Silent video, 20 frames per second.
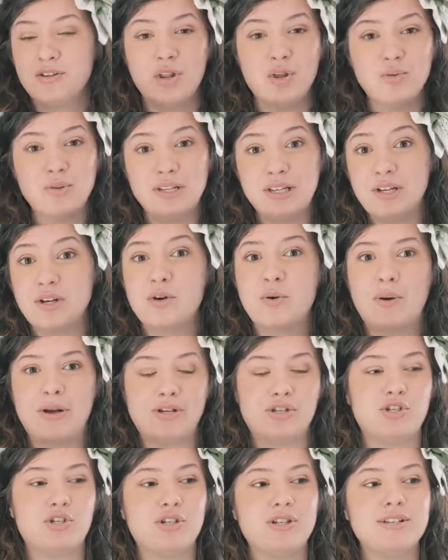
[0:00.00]
Lolita
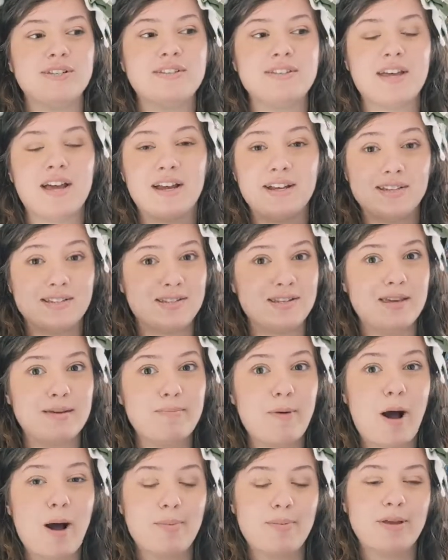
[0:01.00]
questions that I see
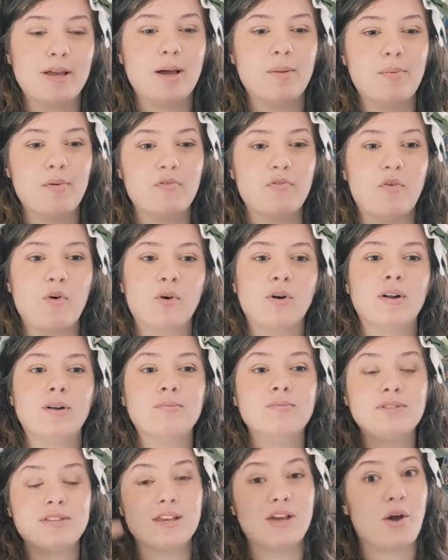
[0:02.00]
popping up in
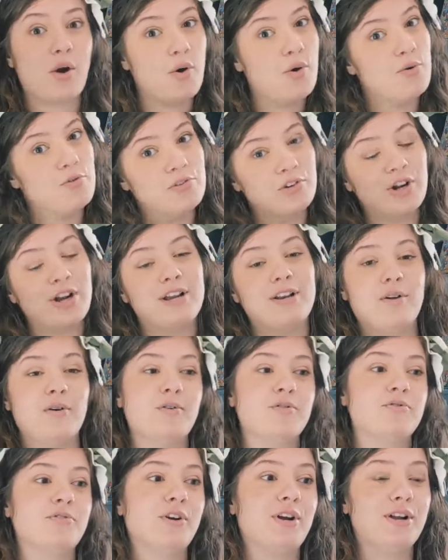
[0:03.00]
forums like over and
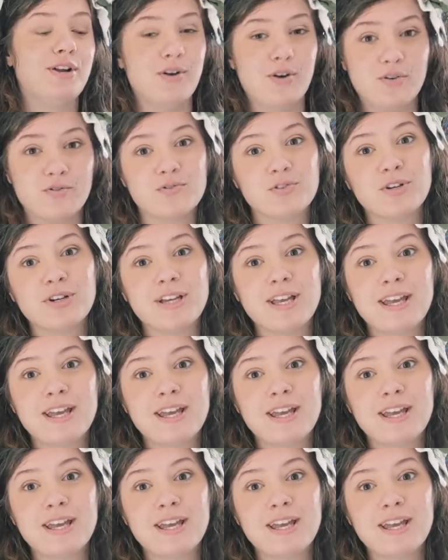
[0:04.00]
over and over